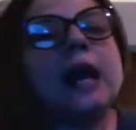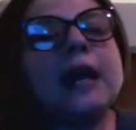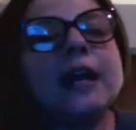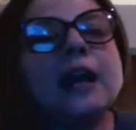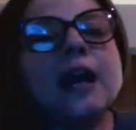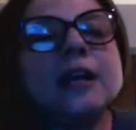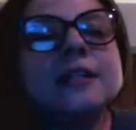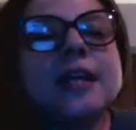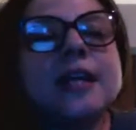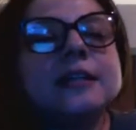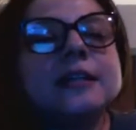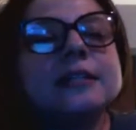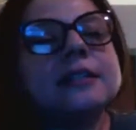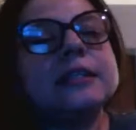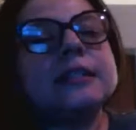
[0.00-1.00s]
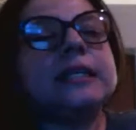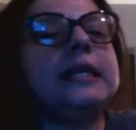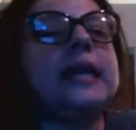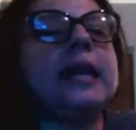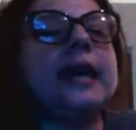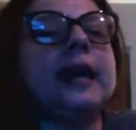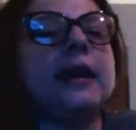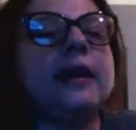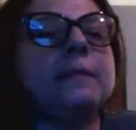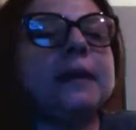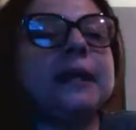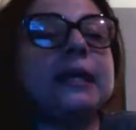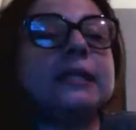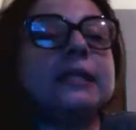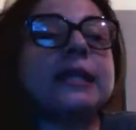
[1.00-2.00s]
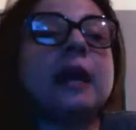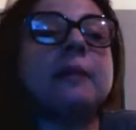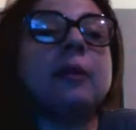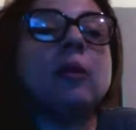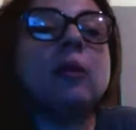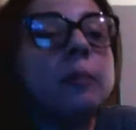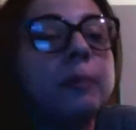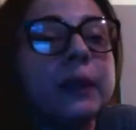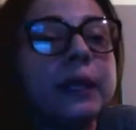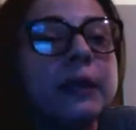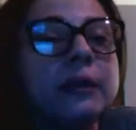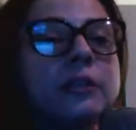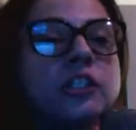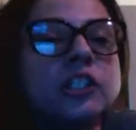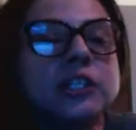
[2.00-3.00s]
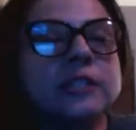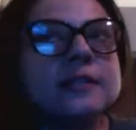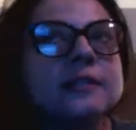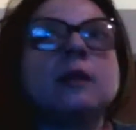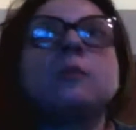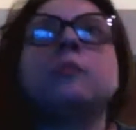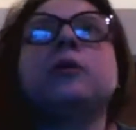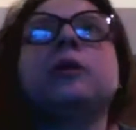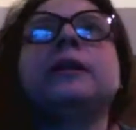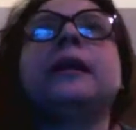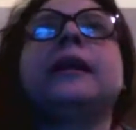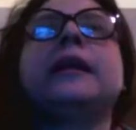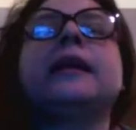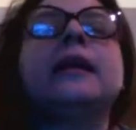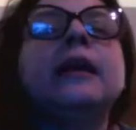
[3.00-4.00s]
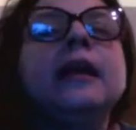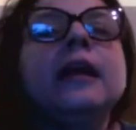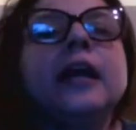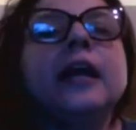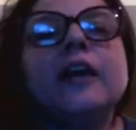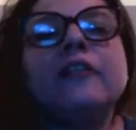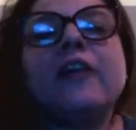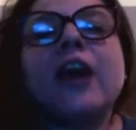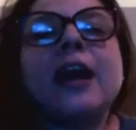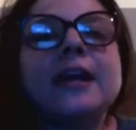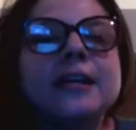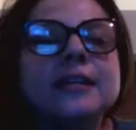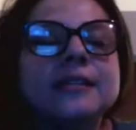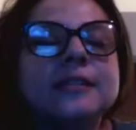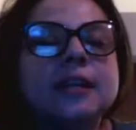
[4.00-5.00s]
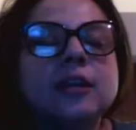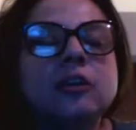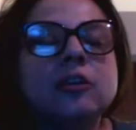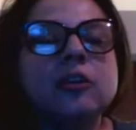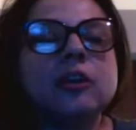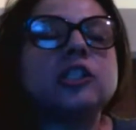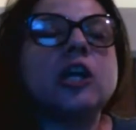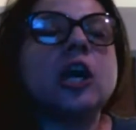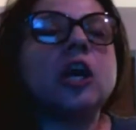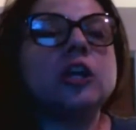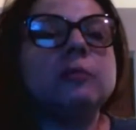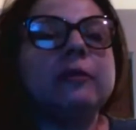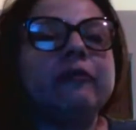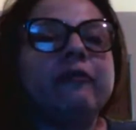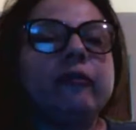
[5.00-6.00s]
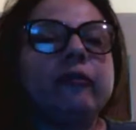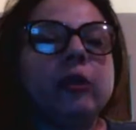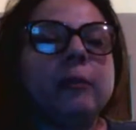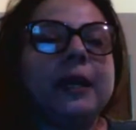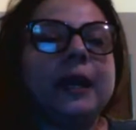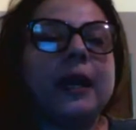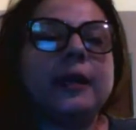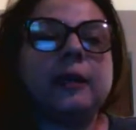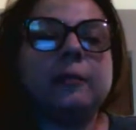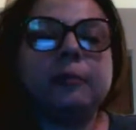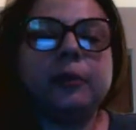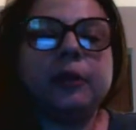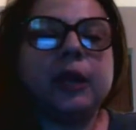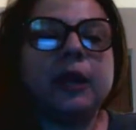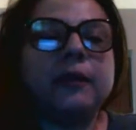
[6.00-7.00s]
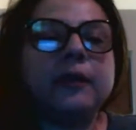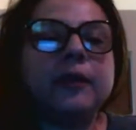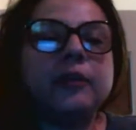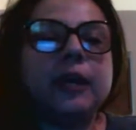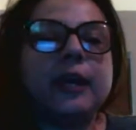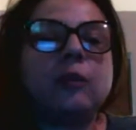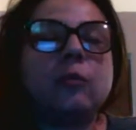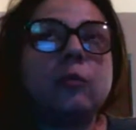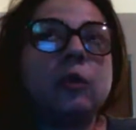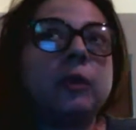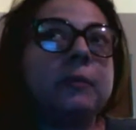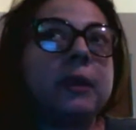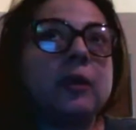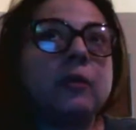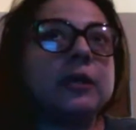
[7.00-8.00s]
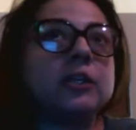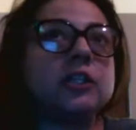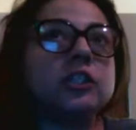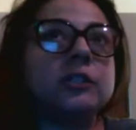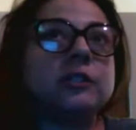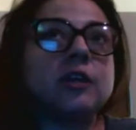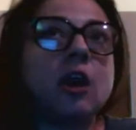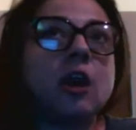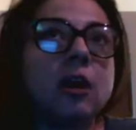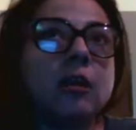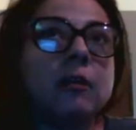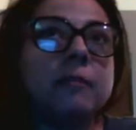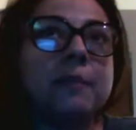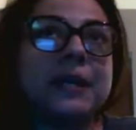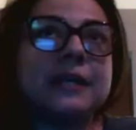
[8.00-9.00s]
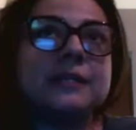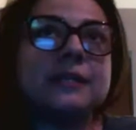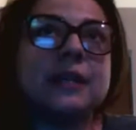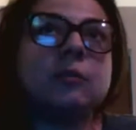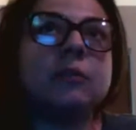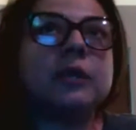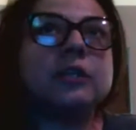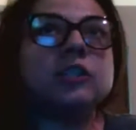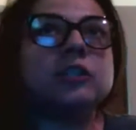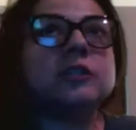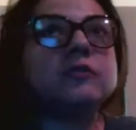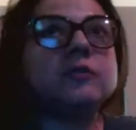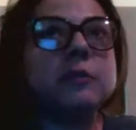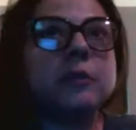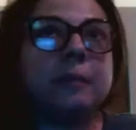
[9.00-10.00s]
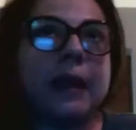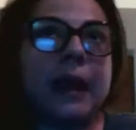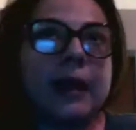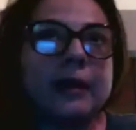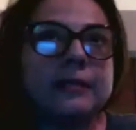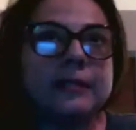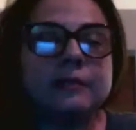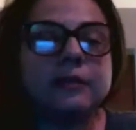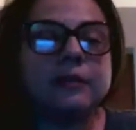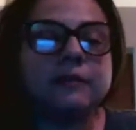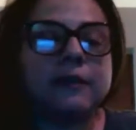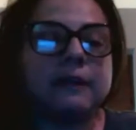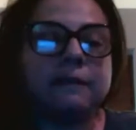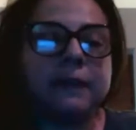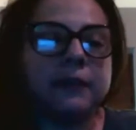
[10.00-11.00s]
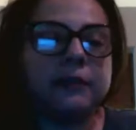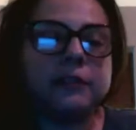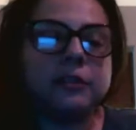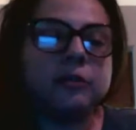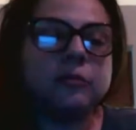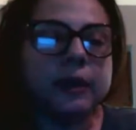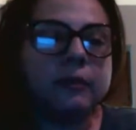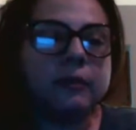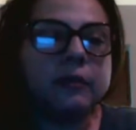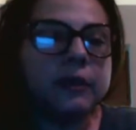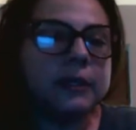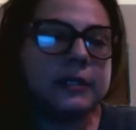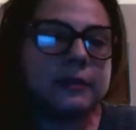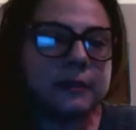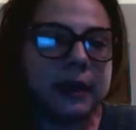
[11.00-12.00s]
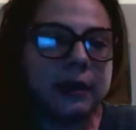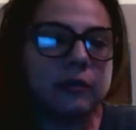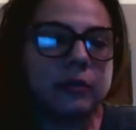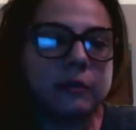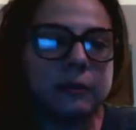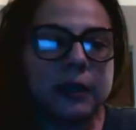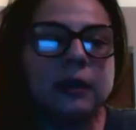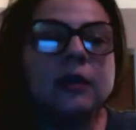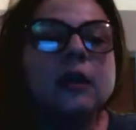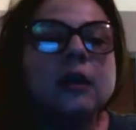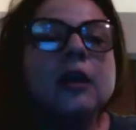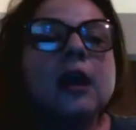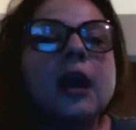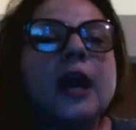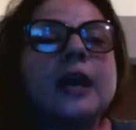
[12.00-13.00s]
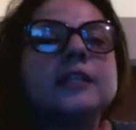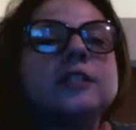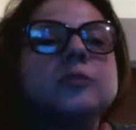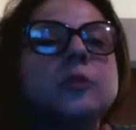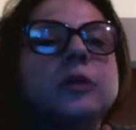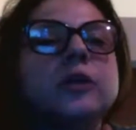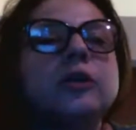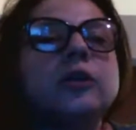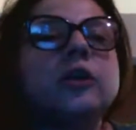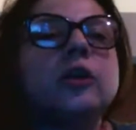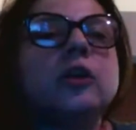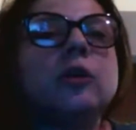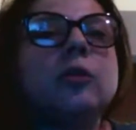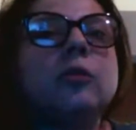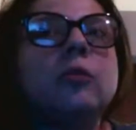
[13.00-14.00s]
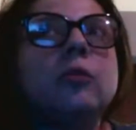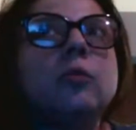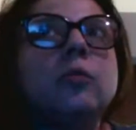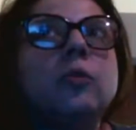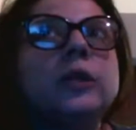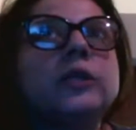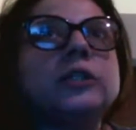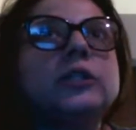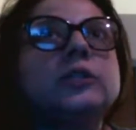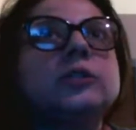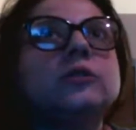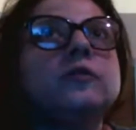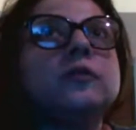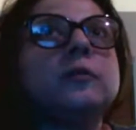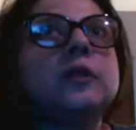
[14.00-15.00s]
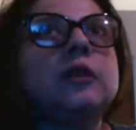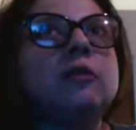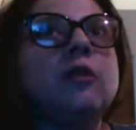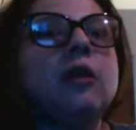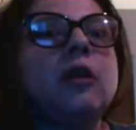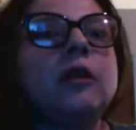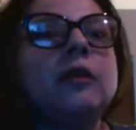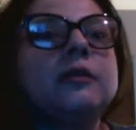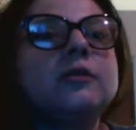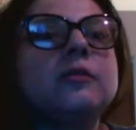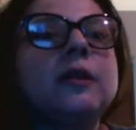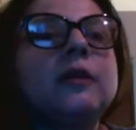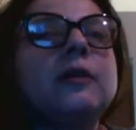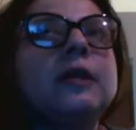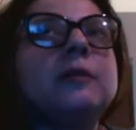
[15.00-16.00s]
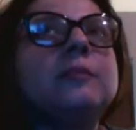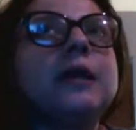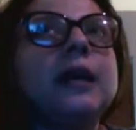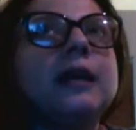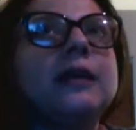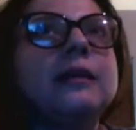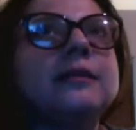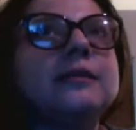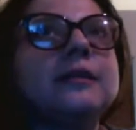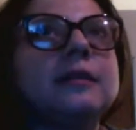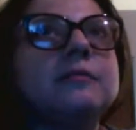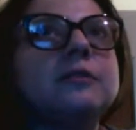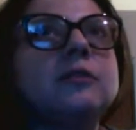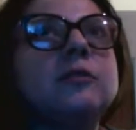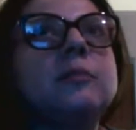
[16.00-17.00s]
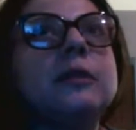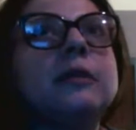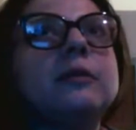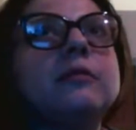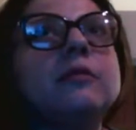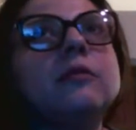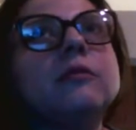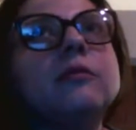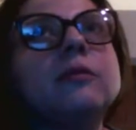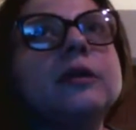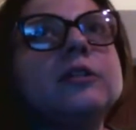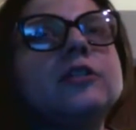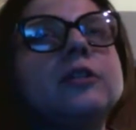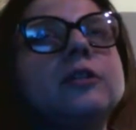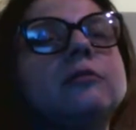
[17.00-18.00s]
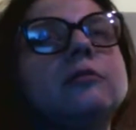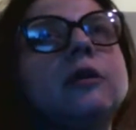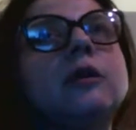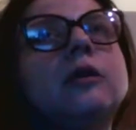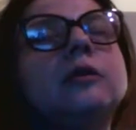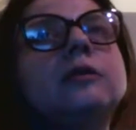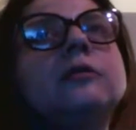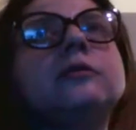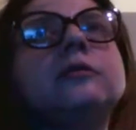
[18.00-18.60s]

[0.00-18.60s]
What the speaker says: I contacted the TA because I'm hoping she's someone like, if I can send her a document form and I can put on there like what my questions are based on questions from the past, even if I failed it or whatever, it doesn't matter to me. I just want to know what to do from here on so I don't keep getting the same stupid question wrong.